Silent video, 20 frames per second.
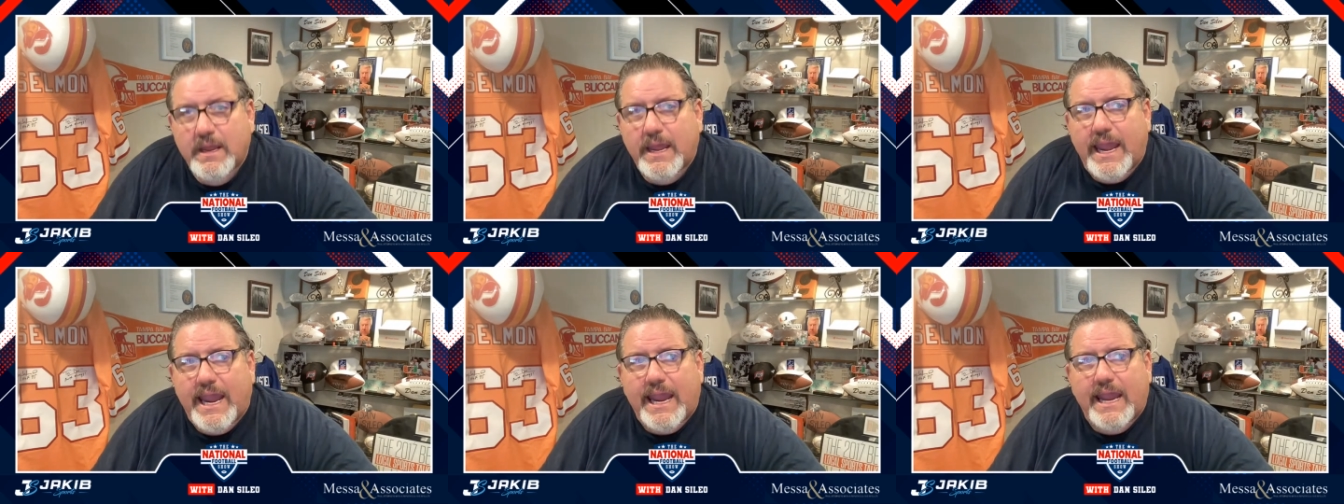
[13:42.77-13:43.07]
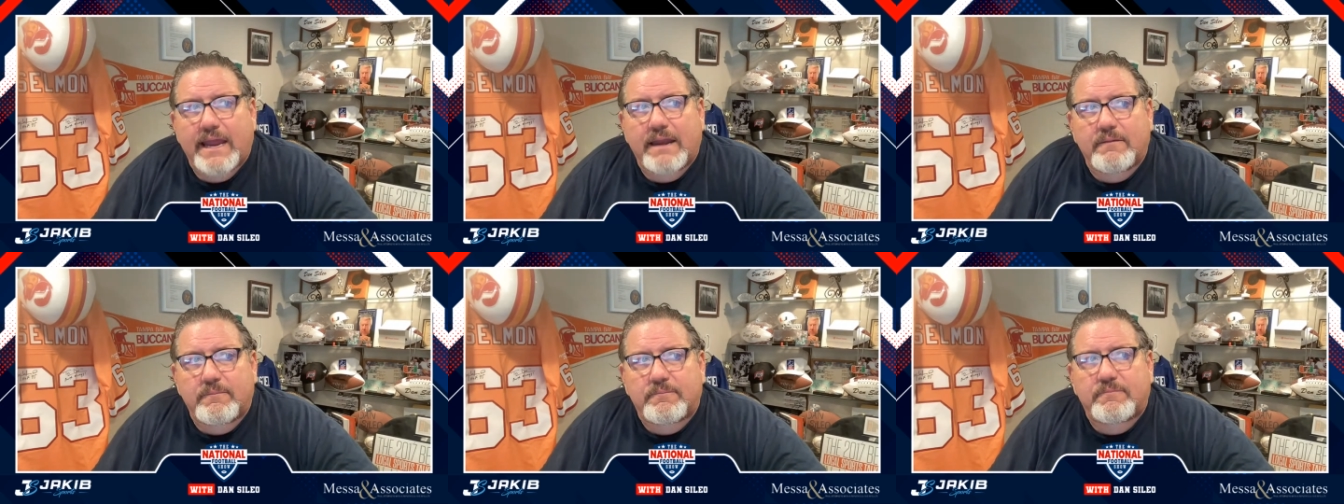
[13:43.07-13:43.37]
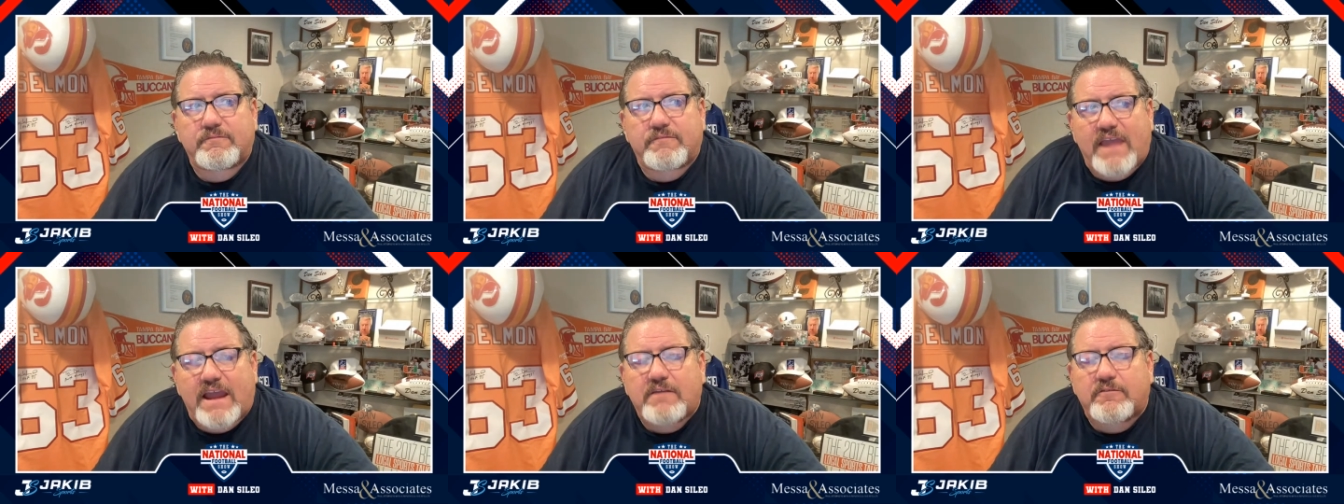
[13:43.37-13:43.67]
And
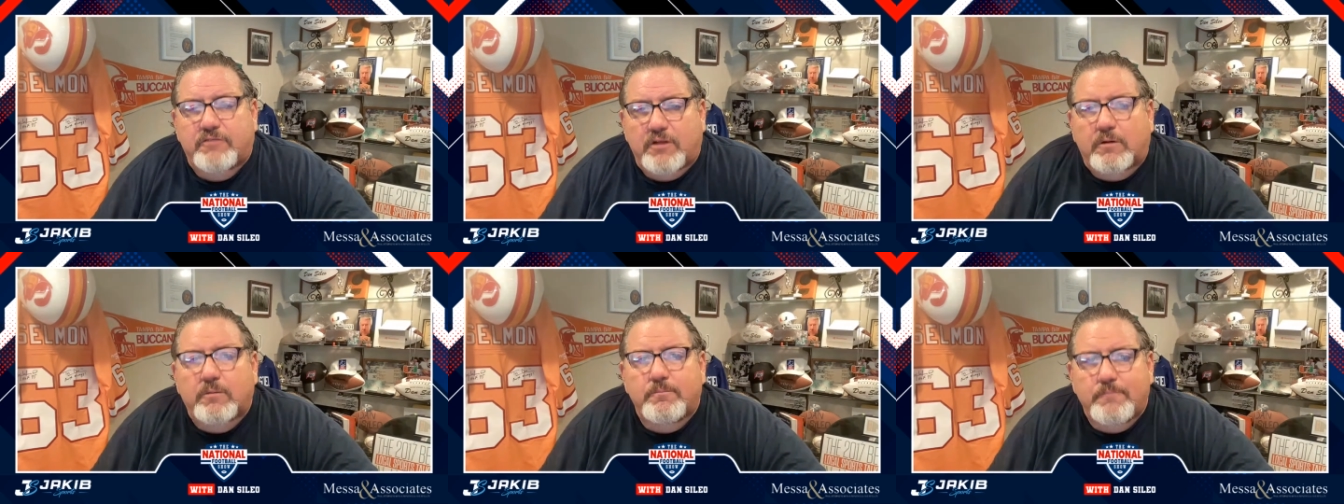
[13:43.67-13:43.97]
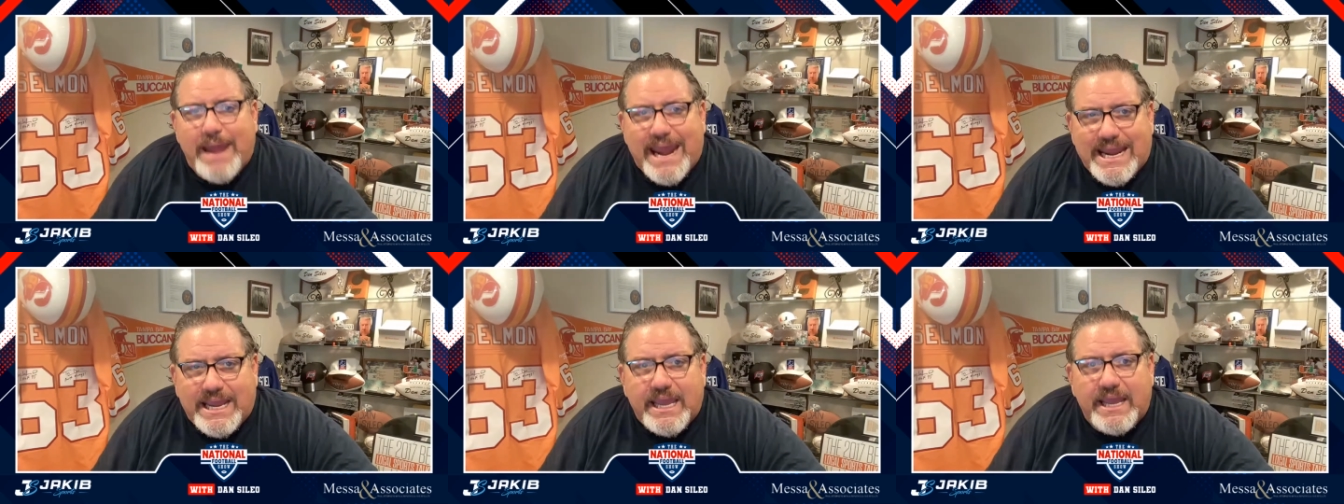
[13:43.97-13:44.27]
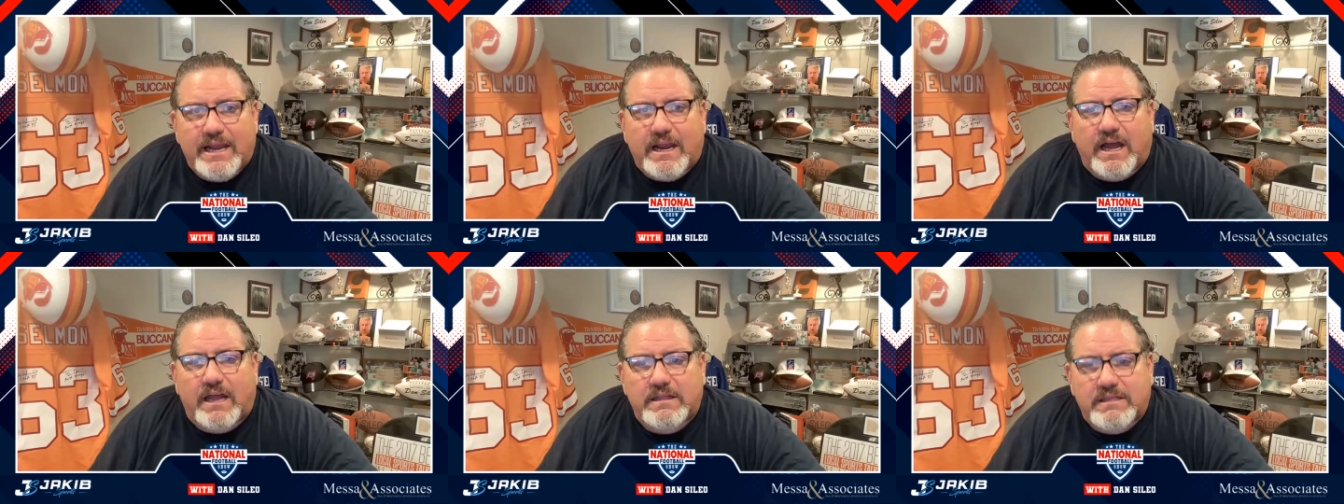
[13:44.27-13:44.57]
they, they're
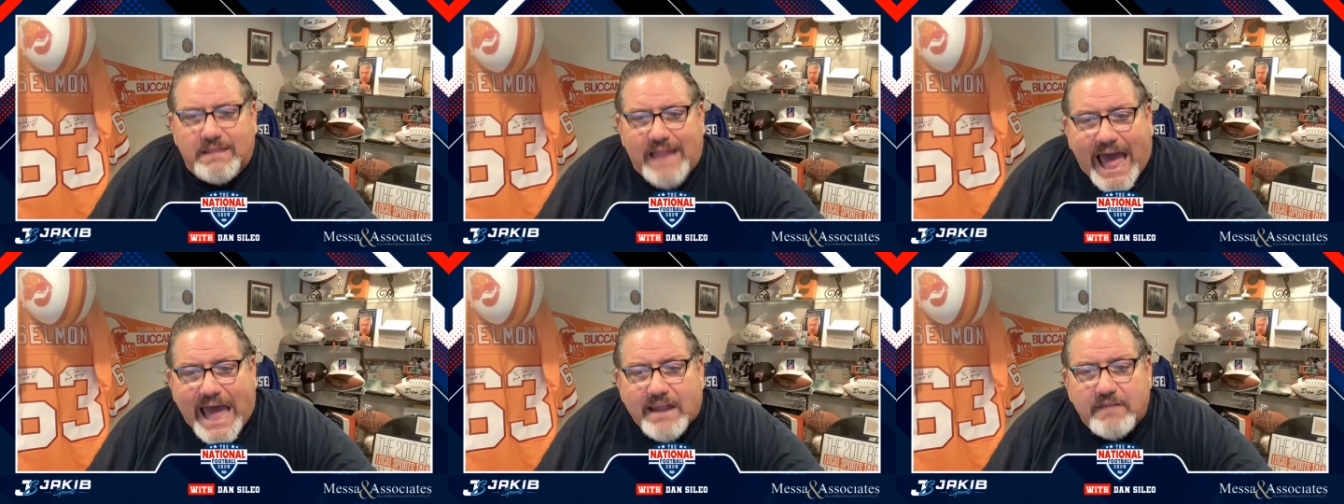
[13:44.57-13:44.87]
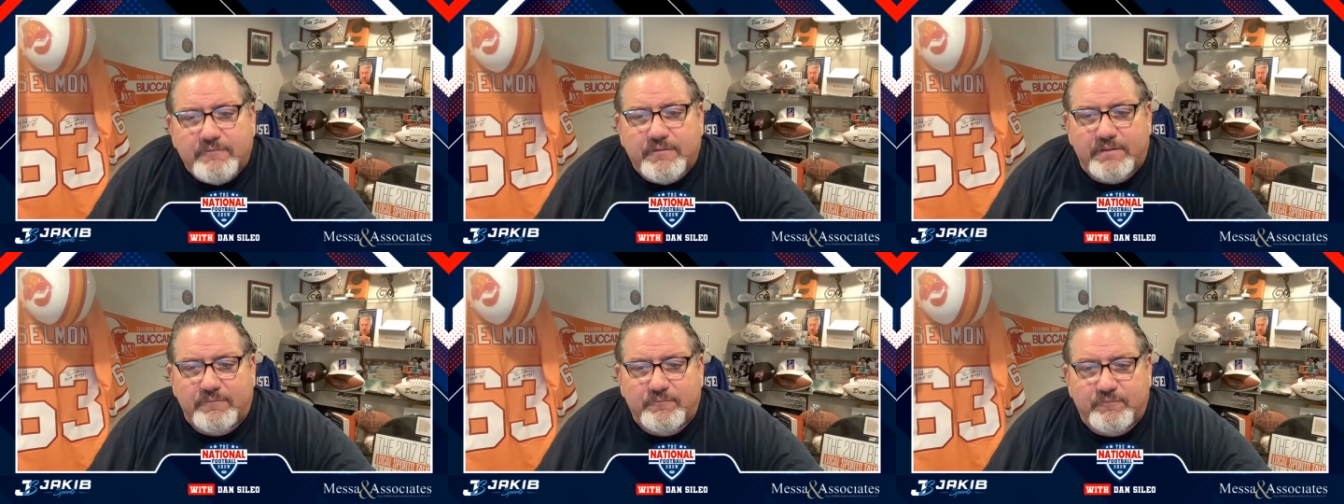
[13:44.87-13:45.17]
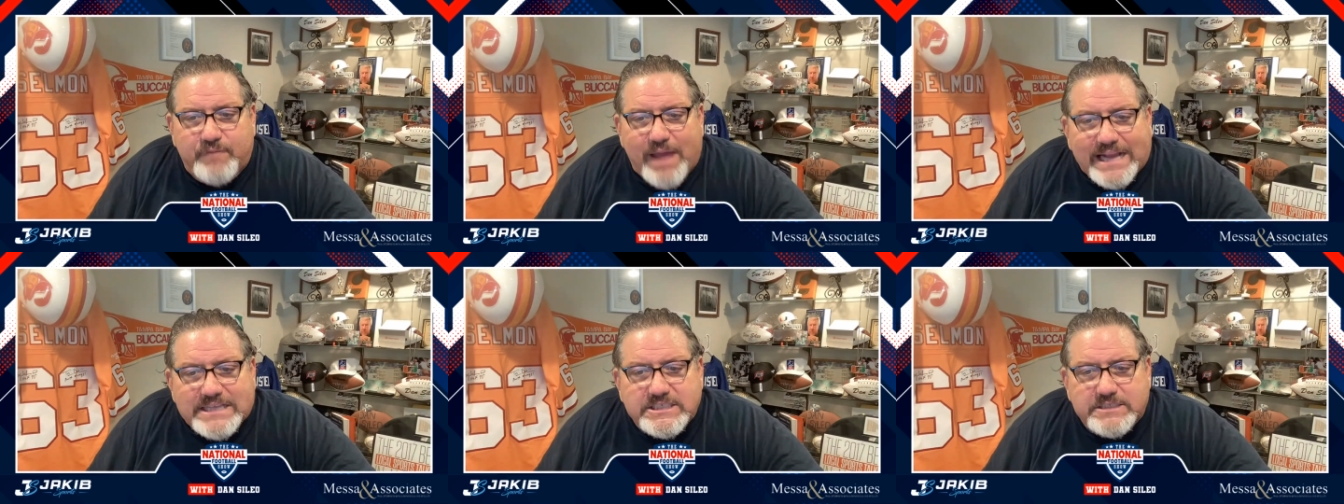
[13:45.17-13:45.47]
making a lot of
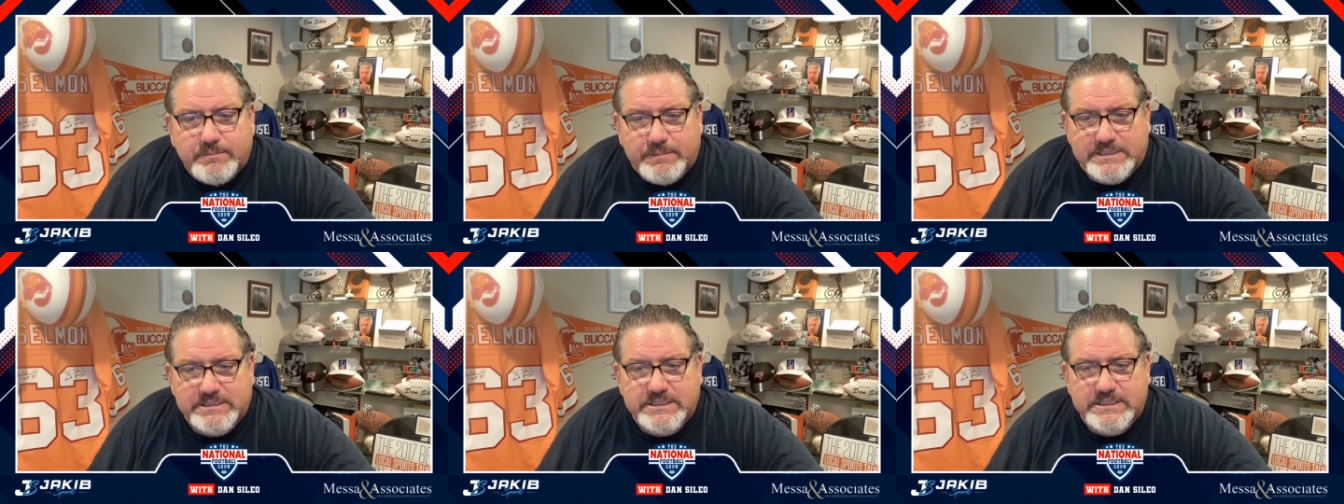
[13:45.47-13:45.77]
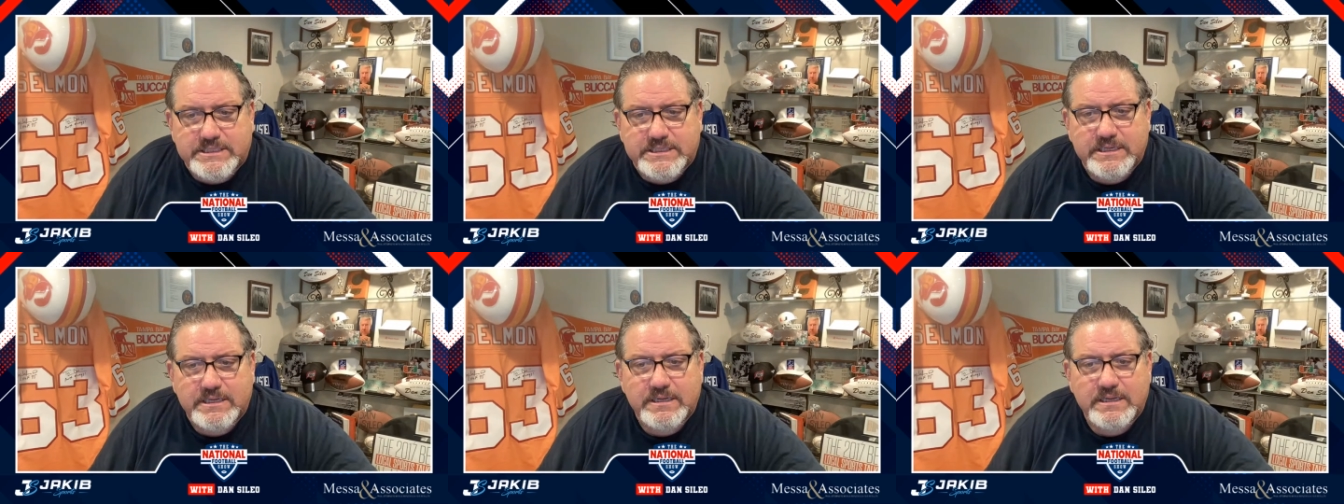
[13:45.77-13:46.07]
investments